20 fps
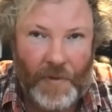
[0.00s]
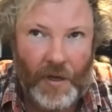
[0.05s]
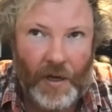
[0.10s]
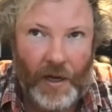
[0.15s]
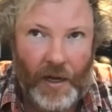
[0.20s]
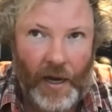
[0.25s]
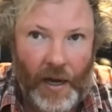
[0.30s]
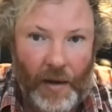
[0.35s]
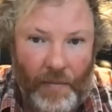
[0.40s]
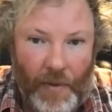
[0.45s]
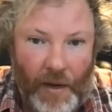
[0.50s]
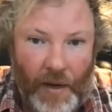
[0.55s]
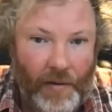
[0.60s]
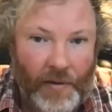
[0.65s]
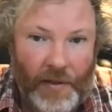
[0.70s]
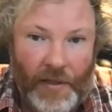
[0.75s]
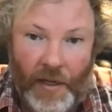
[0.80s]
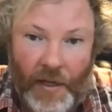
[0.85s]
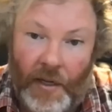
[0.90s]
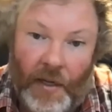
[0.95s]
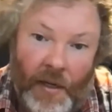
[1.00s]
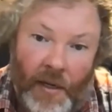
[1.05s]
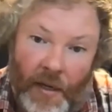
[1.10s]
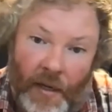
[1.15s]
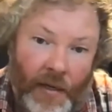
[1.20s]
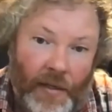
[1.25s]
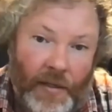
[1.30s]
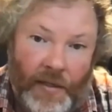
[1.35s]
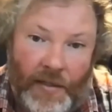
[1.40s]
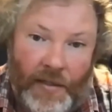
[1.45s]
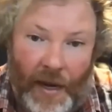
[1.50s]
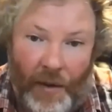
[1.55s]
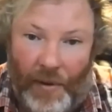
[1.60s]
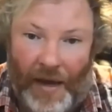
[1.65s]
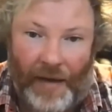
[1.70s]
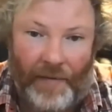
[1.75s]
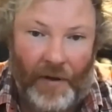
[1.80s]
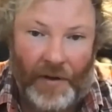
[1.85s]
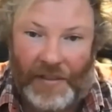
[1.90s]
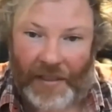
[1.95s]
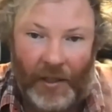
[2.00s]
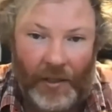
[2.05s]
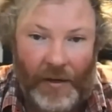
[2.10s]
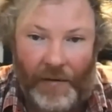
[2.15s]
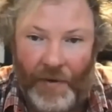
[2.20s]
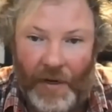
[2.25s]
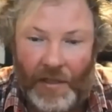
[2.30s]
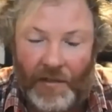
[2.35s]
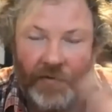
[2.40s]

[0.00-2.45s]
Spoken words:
And as I say, we have all this other evidence